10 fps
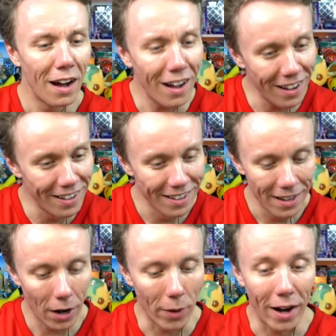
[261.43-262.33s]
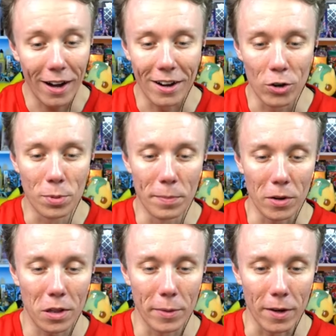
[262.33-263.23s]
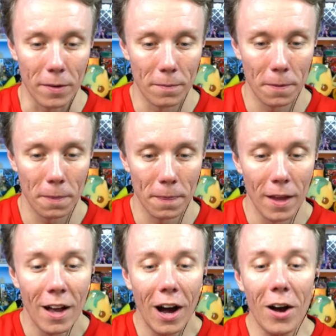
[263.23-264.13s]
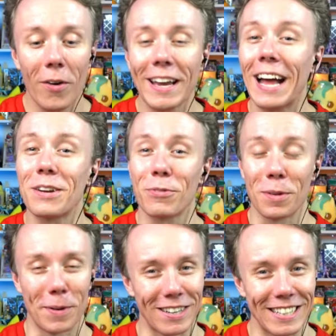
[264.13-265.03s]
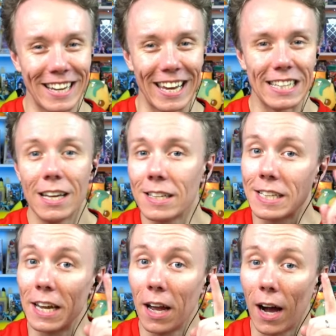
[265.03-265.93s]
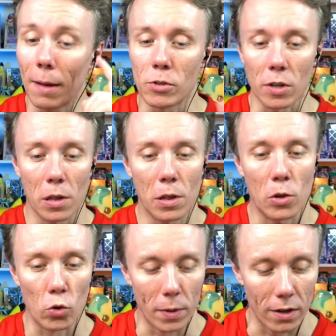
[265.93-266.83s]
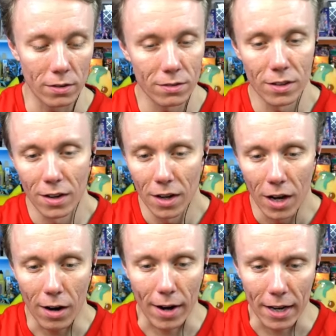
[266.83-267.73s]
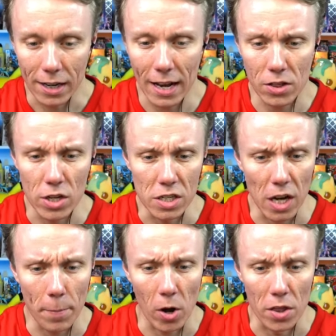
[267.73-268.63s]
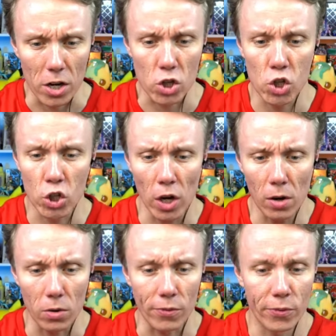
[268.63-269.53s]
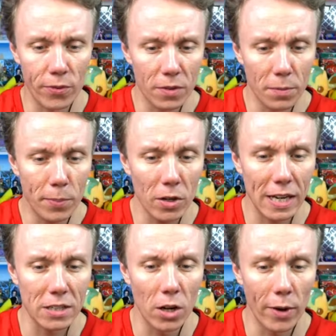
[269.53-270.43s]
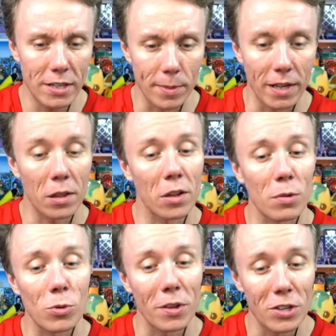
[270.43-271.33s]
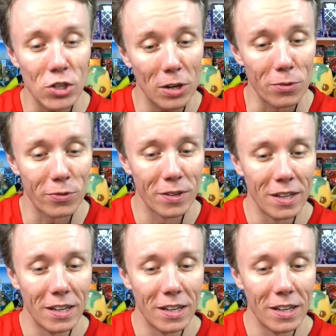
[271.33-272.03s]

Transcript: Ah! Oh, ah, open box, there we go. Oh, I can do it for the box. Okay, see, I'm just stupid. All right, get these up on the shelf. Box has no item in it. It's because they're all on the shelf.